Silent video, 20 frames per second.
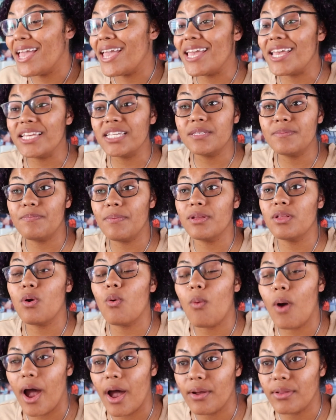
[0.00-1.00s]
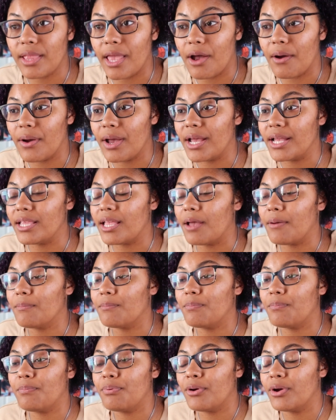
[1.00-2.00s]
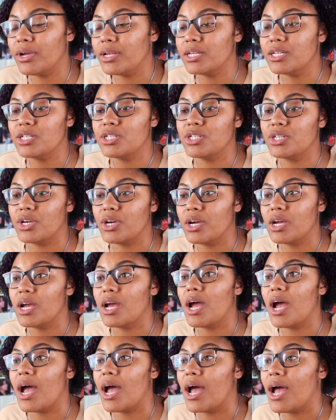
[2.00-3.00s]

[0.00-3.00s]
It's been a while now, and I'm pretty sure